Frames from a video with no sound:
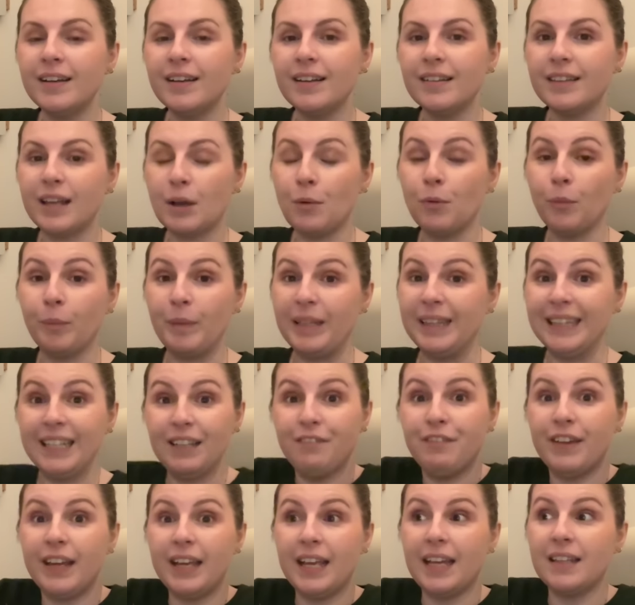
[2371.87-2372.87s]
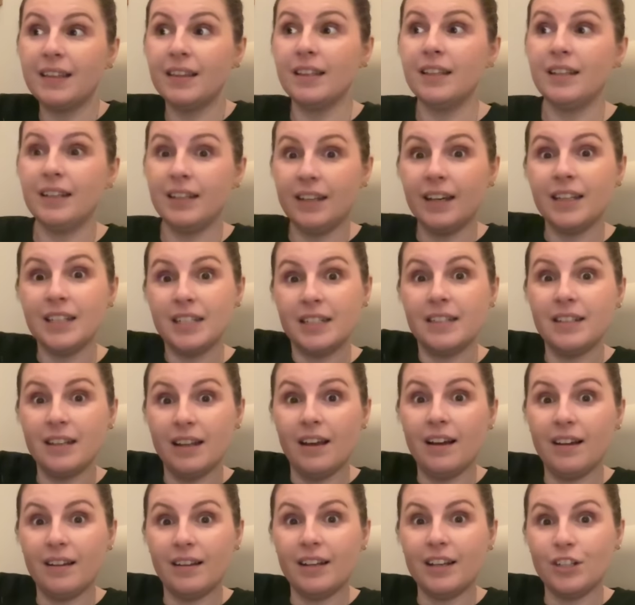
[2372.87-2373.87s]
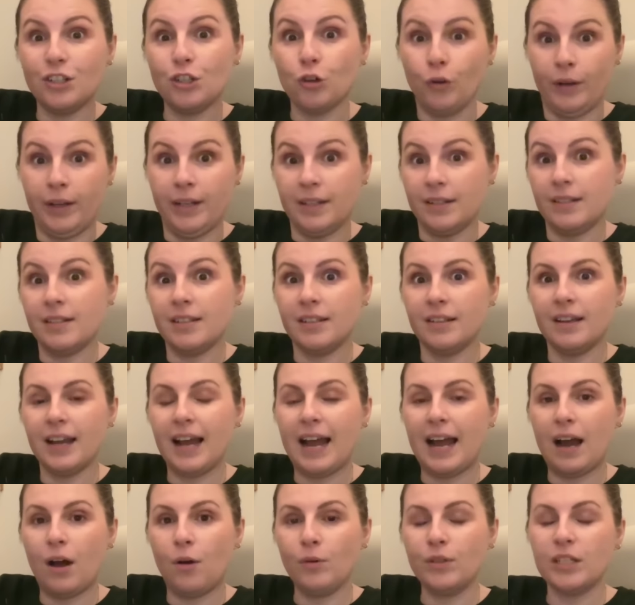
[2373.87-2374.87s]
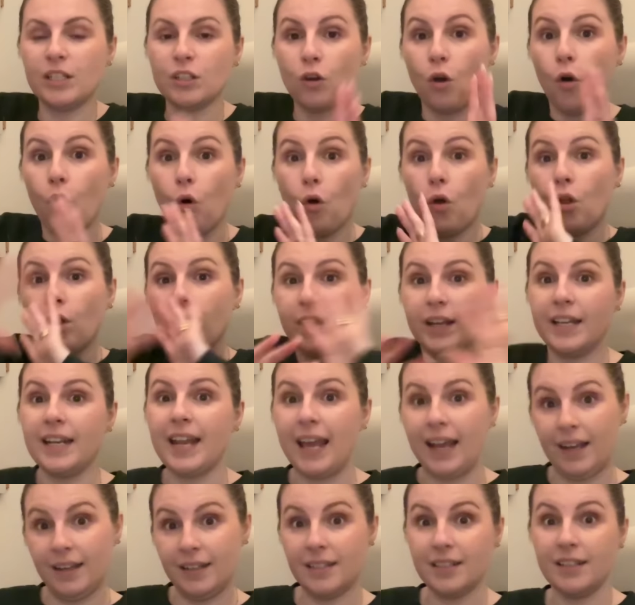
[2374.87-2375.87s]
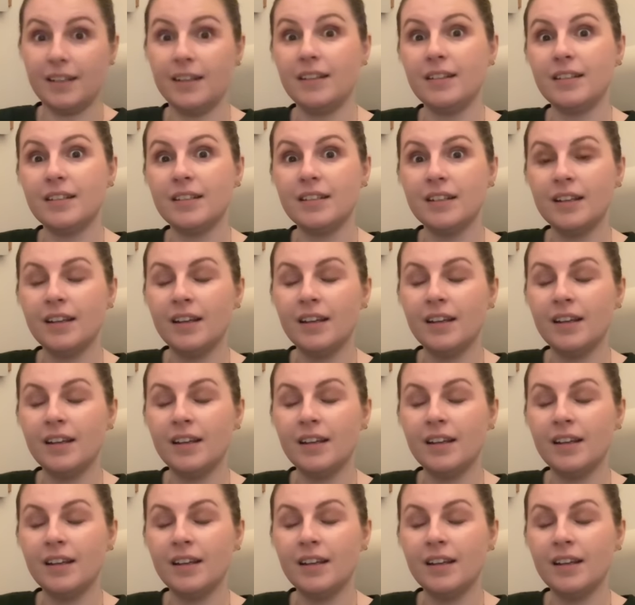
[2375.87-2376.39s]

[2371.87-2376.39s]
They will be living in the adjoined house. It's all connected.